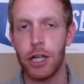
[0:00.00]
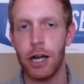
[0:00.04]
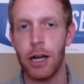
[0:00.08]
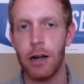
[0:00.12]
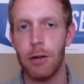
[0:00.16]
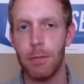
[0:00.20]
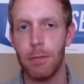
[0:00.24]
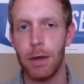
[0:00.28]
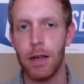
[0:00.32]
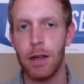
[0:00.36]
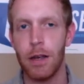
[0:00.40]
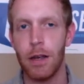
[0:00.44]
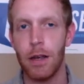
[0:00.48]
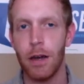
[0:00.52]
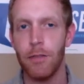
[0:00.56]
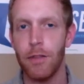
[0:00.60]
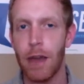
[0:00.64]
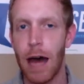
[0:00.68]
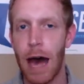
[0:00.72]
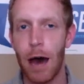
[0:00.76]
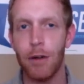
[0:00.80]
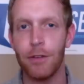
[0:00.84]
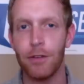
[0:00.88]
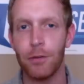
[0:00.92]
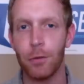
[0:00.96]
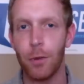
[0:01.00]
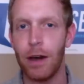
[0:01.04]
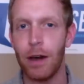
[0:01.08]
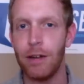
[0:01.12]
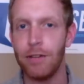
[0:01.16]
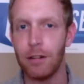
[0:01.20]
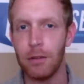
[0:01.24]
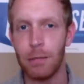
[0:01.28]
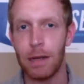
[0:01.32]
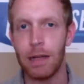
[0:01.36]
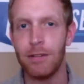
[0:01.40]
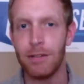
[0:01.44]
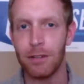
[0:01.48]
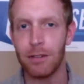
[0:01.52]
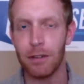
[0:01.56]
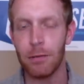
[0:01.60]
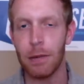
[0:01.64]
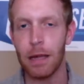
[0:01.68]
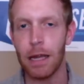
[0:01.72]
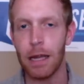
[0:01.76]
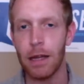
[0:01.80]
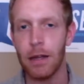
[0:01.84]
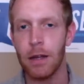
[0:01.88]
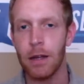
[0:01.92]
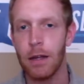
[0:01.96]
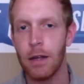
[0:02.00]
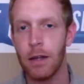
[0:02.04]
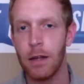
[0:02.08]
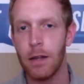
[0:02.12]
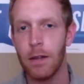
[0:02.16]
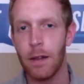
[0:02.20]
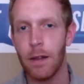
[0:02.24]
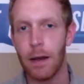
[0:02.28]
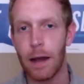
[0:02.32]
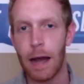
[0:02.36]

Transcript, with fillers: chairman of the House Ways and Means Committee,